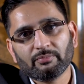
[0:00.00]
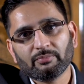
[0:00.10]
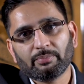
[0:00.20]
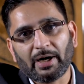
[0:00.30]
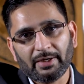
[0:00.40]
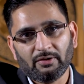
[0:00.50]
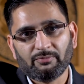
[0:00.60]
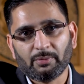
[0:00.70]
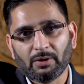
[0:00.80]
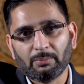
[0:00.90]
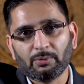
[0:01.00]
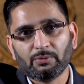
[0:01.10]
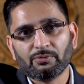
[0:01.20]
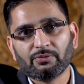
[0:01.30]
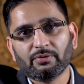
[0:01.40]
pile of
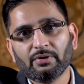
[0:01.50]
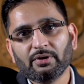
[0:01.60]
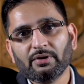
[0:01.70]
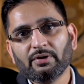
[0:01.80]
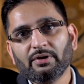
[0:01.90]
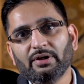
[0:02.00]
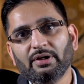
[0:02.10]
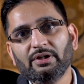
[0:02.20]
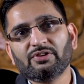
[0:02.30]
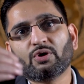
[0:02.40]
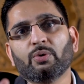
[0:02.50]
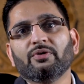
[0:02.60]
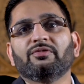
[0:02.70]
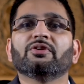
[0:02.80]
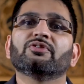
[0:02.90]
marbles is
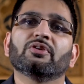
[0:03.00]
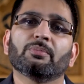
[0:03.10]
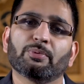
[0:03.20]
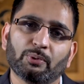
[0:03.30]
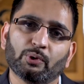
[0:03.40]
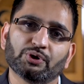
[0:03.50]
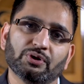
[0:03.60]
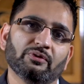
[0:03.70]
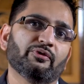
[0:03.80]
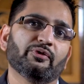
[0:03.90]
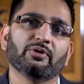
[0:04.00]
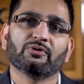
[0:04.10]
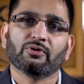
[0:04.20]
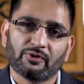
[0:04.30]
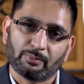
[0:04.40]
equivalent to the proportion of the 3.
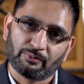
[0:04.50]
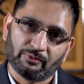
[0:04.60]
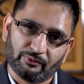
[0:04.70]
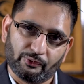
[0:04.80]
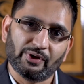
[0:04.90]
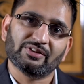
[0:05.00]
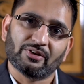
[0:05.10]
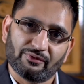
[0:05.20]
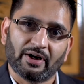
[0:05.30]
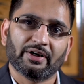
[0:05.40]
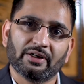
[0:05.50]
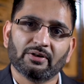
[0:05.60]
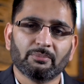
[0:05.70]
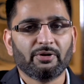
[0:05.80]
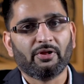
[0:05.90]
So if the 3 is a finite
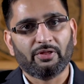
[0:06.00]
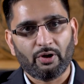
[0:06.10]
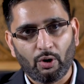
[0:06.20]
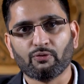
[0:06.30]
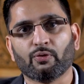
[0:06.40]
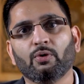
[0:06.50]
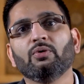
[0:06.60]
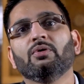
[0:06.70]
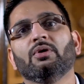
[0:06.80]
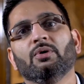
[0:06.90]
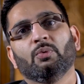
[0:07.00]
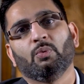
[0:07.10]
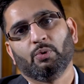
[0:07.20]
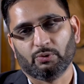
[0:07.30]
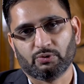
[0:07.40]
number, then the overall
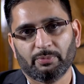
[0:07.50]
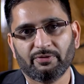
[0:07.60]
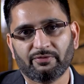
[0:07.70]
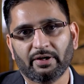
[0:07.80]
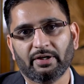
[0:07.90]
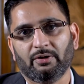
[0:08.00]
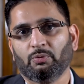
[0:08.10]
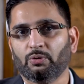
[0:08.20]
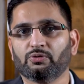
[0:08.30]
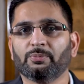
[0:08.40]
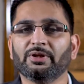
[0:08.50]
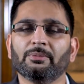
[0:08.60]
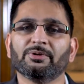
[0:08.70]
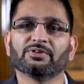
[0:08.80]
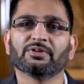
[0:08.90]
would also be finite, would also be
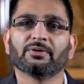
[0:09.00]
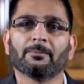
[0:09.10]
limited.